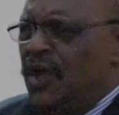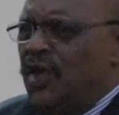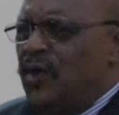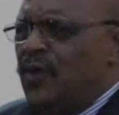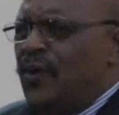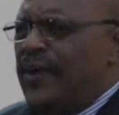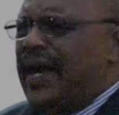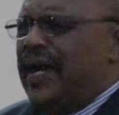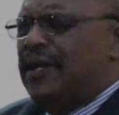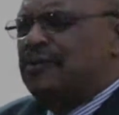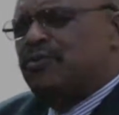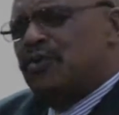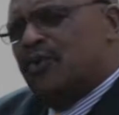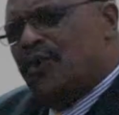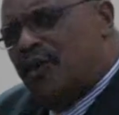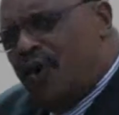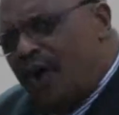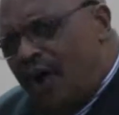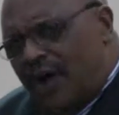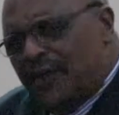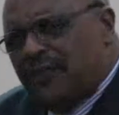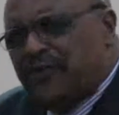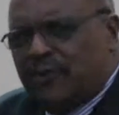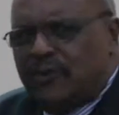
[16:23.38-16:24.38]
You got to
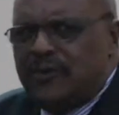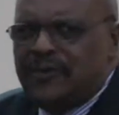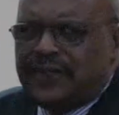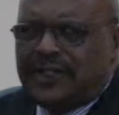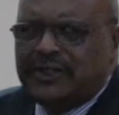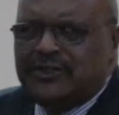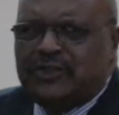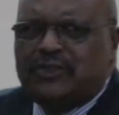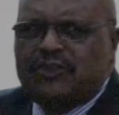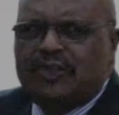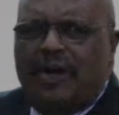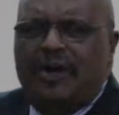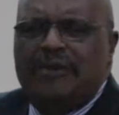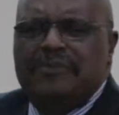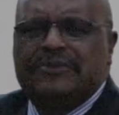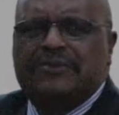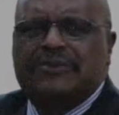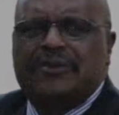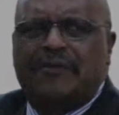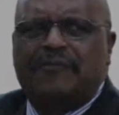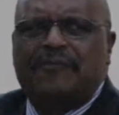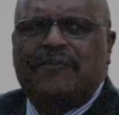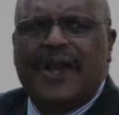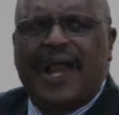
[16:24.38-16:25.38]
go through the
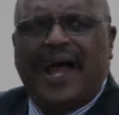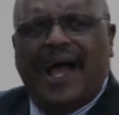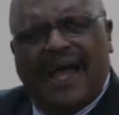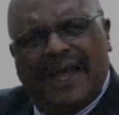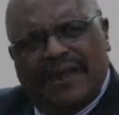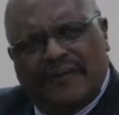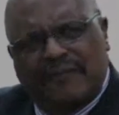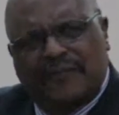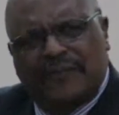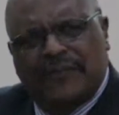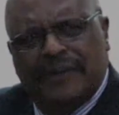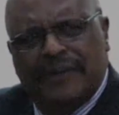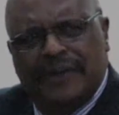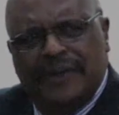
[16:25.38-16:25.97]
storms of life.